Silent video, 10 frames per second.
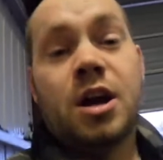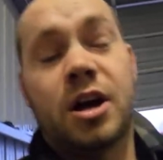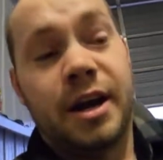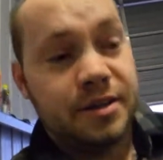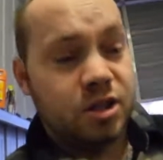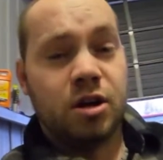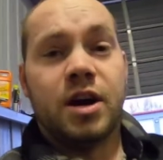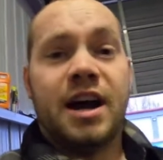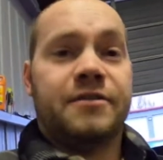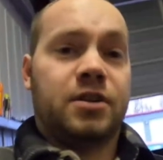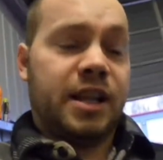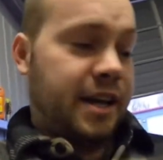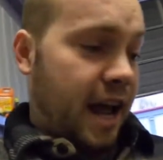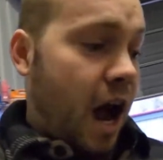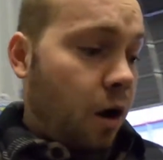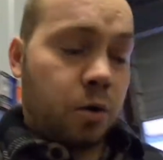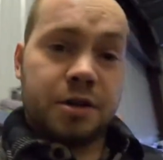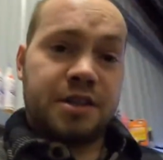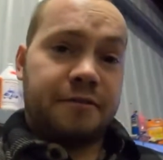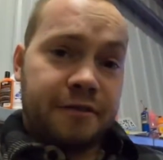All right, so after like
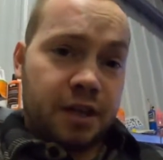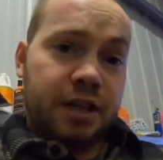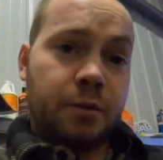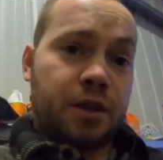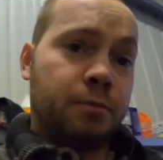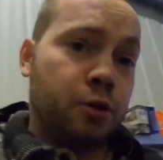hours of fiddling with the